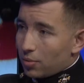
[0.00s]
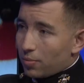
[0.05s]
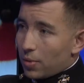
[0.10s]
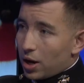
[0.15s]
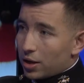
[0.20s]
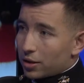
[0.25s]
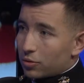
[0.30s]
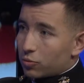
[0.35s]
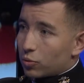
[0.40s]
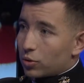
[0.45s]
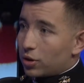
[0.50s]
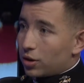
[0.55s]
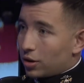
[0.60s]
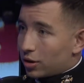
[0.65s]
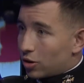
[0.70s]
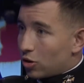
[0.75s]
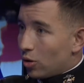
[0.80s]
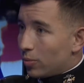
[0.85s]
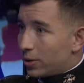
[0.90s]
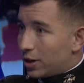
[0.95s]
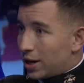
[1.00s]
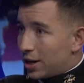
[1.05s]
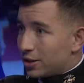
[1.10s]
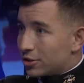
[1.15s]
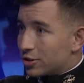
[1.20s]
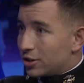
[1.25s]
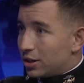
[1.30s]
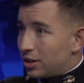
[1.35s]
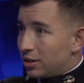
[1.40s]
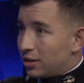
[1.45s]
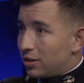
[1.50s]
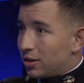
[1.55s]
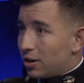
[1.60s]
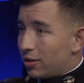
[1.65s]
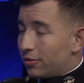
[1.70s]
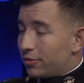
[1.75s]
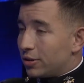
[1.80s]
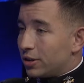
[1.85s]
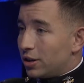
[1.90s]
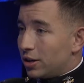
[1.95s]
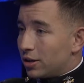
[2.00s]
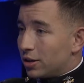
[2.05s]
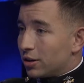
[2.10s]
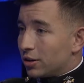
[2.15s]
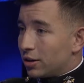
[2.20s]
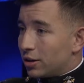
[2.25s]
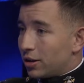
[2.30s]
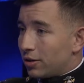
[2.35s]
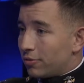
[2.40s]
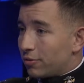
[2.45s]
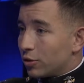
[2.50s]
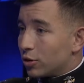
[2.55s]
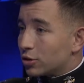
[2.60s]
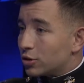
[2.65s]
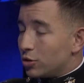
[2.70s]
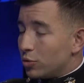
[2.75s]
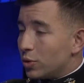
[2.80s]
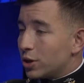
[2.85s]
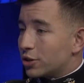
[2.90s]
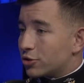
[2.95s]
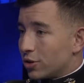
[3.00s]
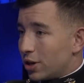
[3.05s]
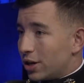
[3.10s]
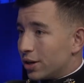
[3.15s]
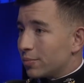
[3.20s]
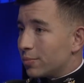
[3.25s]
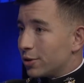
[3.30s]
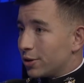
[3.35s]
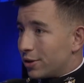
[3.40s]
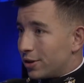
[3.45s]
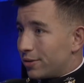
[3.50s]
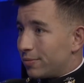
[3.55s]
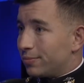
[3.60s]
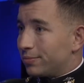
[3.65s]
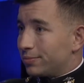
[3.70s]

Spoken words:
a month with a culmination of the year for a 2 week training period.